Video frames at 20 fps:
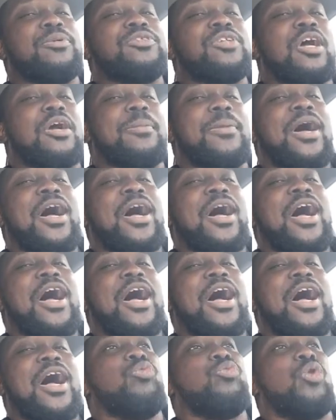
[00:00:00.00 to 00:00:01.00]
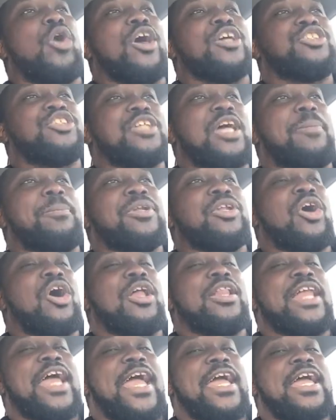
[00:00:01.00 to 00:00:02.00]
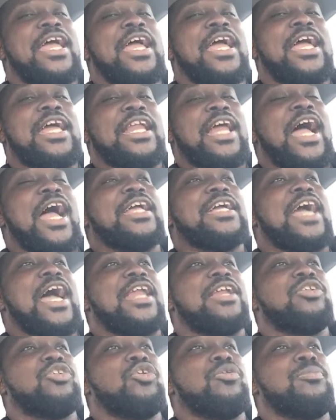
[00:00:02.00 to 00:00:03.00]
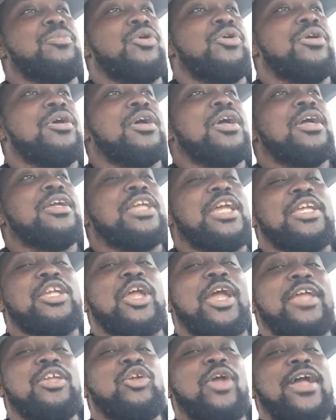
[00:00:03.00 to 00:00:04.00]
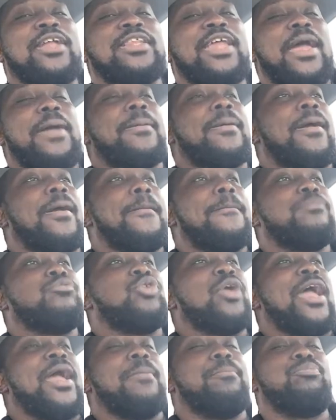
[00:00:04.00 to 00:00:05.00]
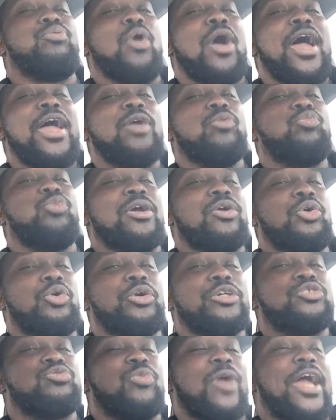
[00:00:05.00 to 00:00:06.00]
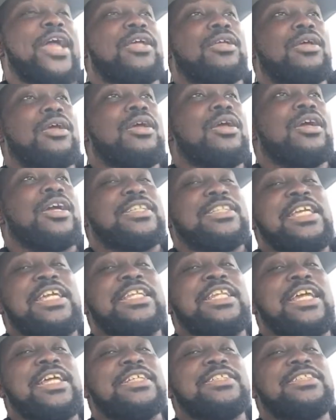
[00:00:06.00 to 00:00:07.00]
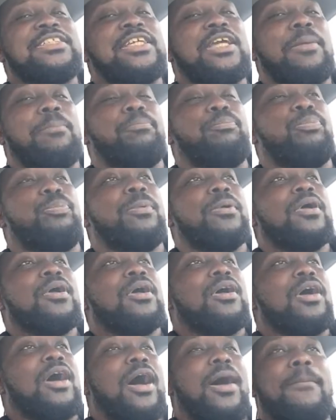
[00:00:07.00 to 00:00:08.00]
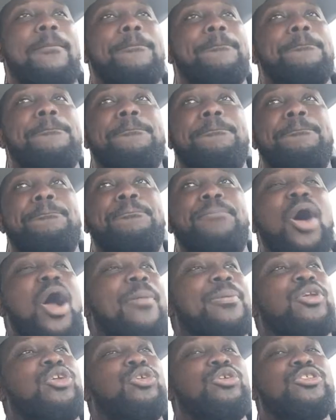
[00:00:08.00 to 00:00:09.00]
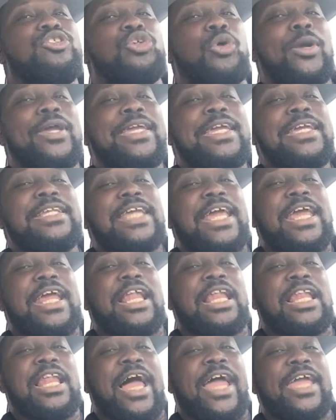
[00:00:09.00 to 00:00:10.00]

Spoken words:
how they all washed up and all that, and how I ain't got it no more. Yeah, you had Brian Windhorst, right? Because he didn't see a barbecue joint he didn't like.